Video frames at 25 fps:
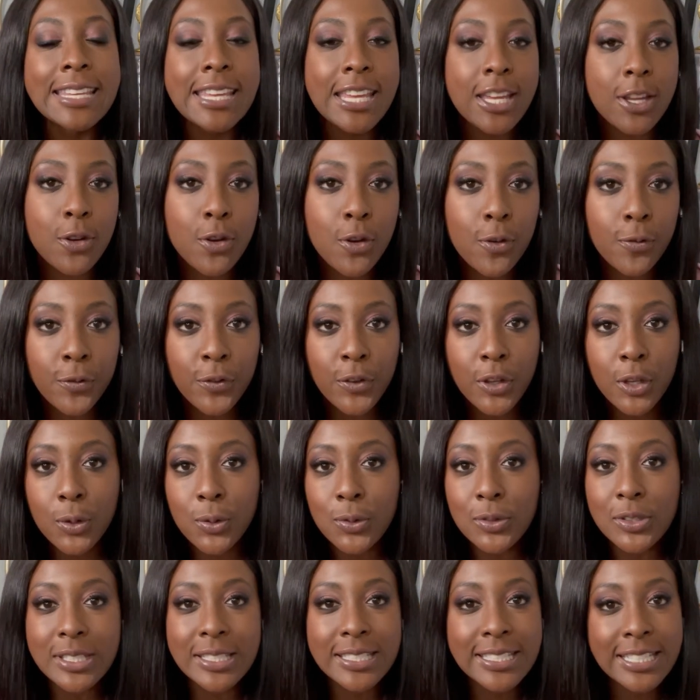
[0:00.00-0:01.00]
interviews,
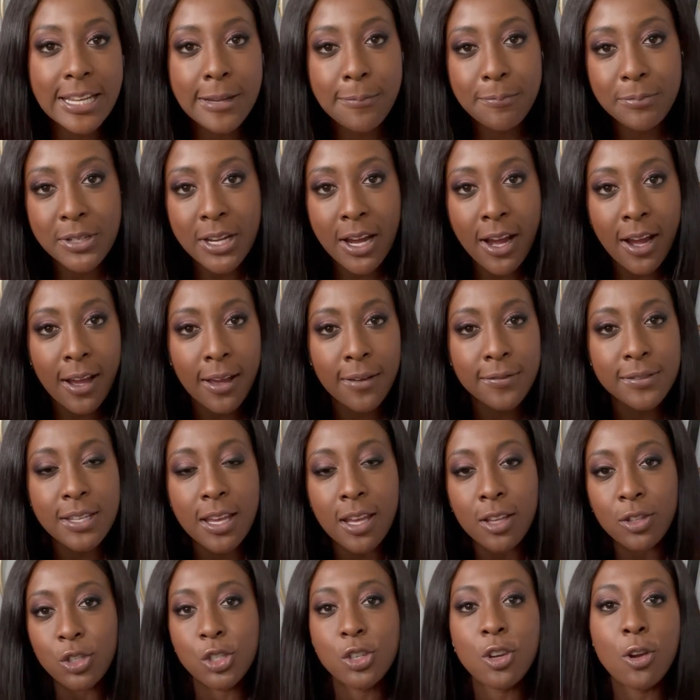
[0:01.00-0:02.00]
deep dives, and
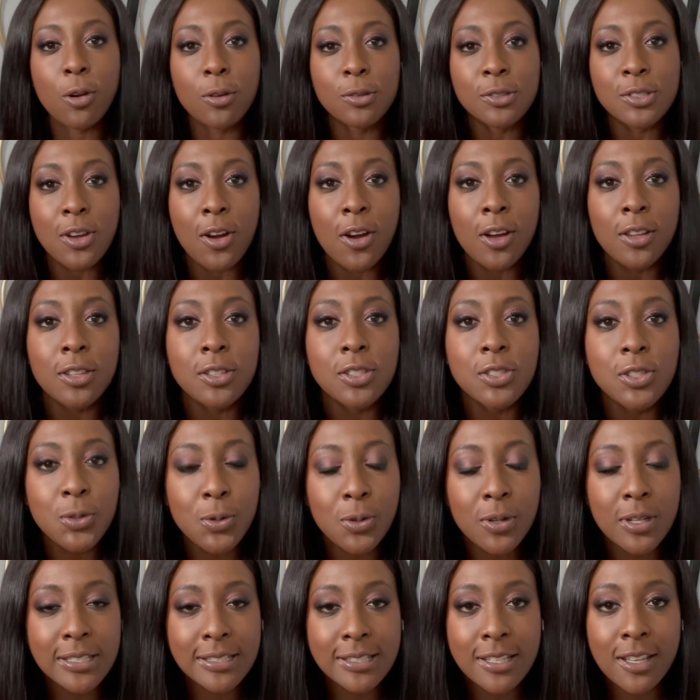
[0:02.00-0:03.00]
shows on the
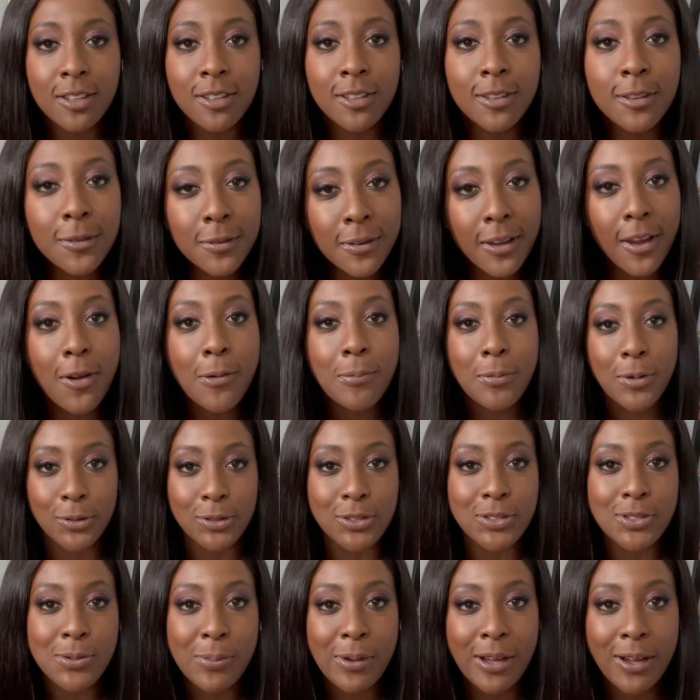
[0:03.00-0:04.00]
stories that you care most
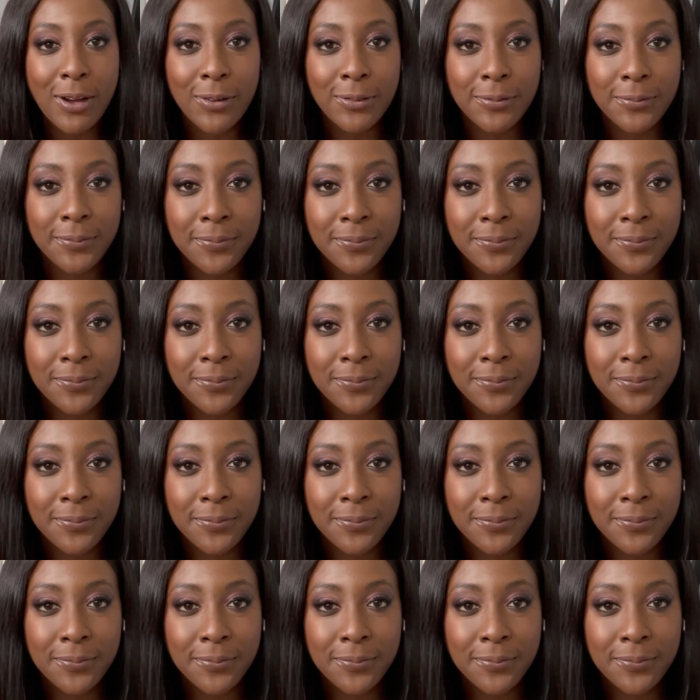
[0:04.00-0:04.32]
about.